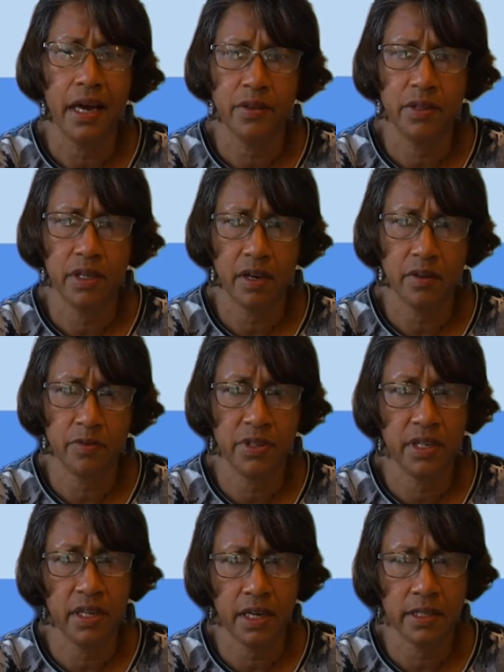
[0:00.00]
and the
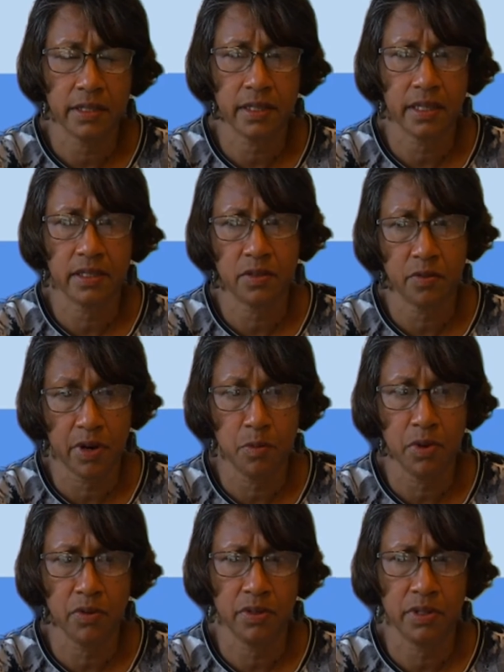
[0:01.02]
FDS, that's the
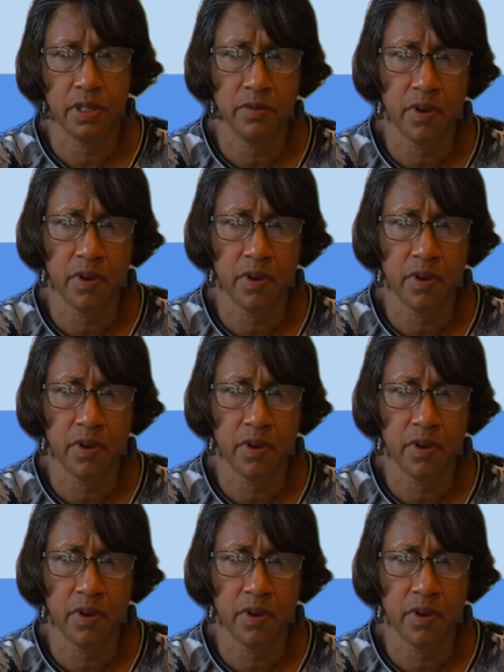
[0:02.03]
Framework for the